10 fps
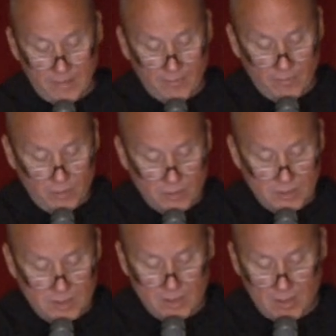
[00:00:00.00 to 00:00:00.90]
ever
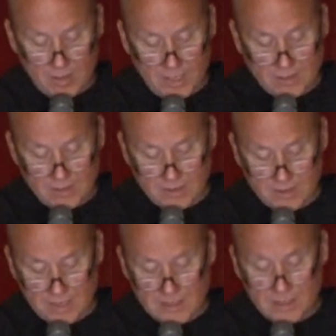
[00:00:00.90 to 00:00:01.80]
virgin, and all the angels and
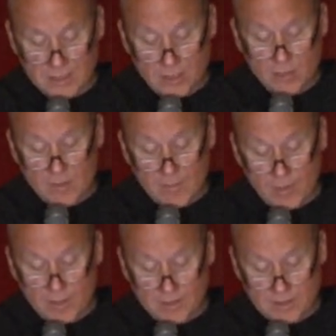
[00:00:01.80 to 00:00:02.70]
saints, and to you, my
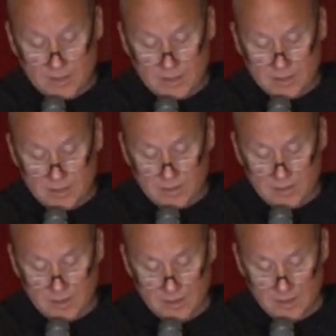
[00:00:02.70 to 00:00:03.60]
brothers and sisters,
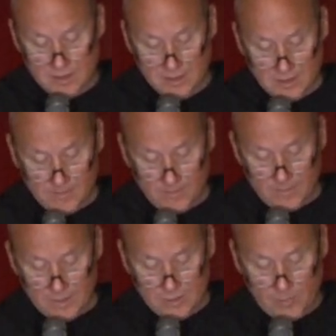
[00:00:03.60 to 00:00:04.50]

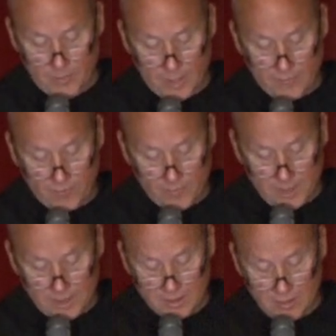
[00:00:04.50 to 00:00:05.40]
to pray for
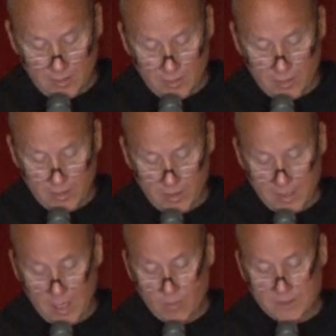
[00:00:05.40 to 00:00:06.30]
me to the Lord our
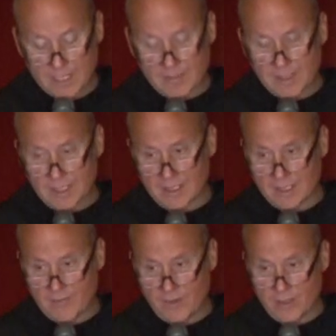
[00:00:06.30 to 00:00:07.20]
God. One time at the end of the
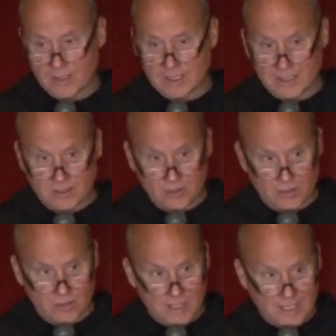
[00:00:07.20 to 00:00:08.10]
Confiteor, I said, Did you
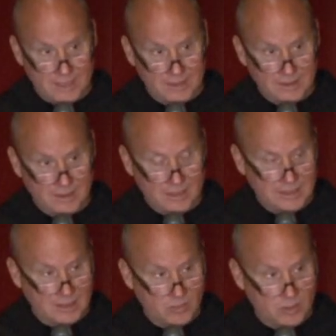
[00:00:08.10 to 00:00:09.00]
do that? They
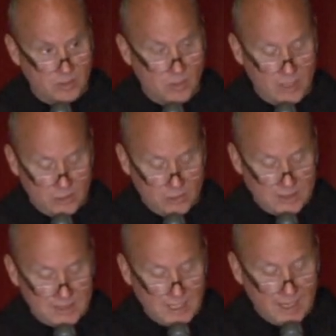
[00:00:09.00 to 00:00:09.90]
said, Do we do what? You
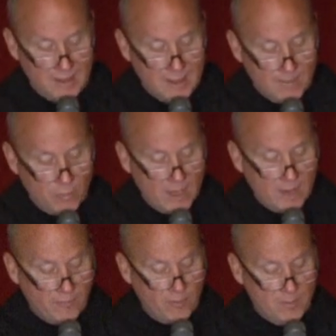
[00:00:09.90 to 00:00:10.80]
just said, Pray
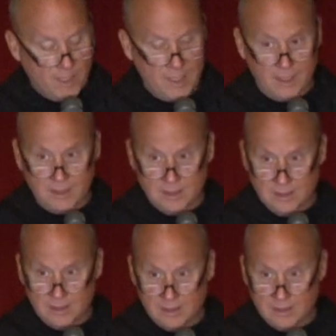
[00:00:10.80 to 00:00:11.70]
for me
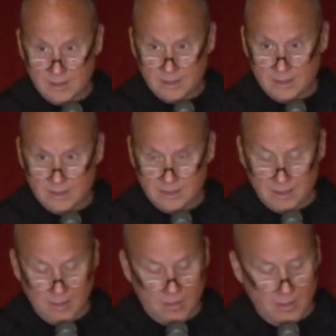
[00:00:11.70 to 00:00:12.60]
to
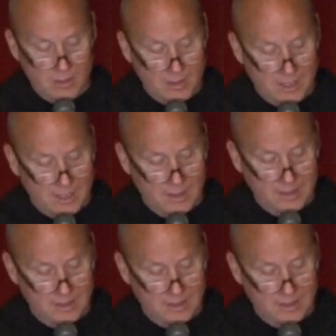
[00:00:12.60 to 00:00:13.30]
the Lord our God.